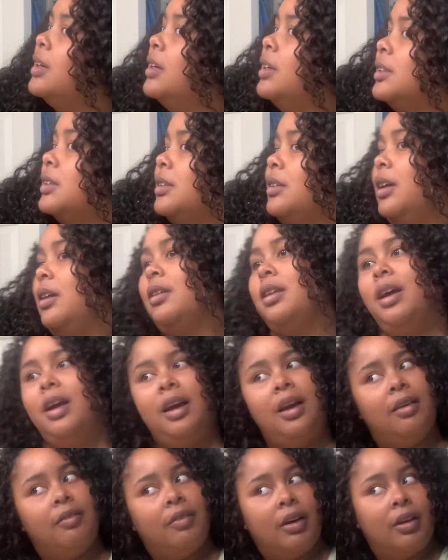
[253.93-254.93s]
So now that I
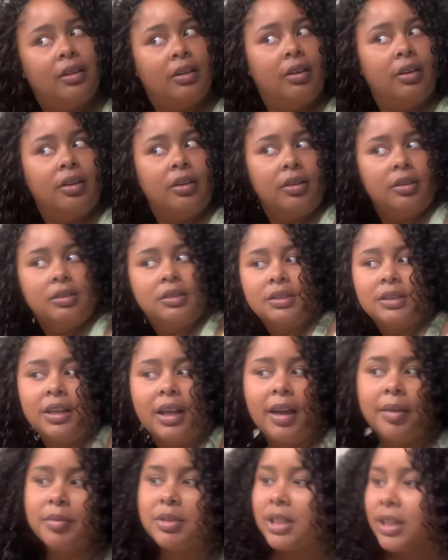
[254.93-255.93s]
have all the curls
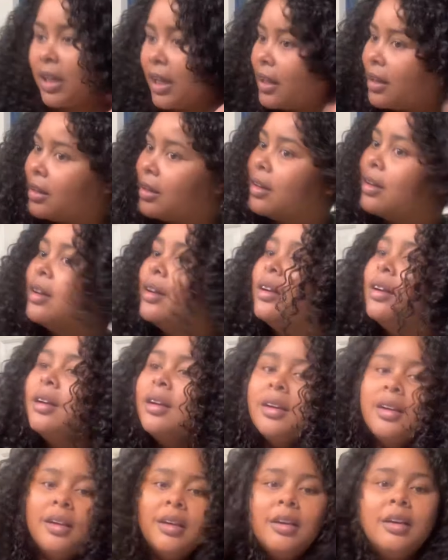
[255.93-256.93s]
snapped together,
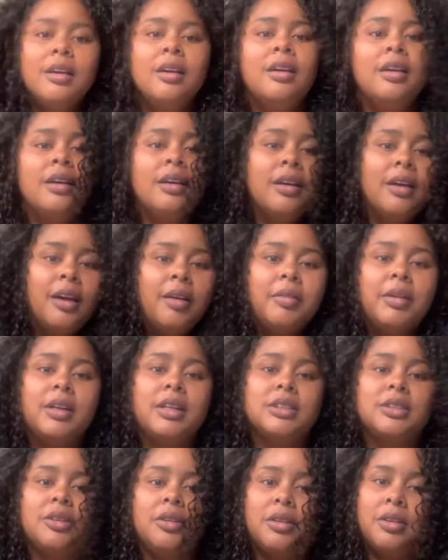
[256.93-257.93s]
I'm gonna
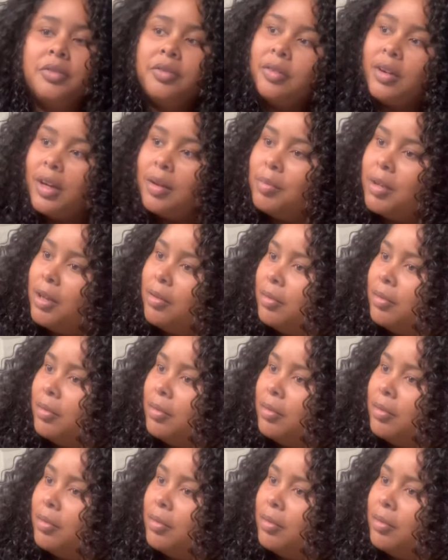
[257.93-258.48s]
start the framing,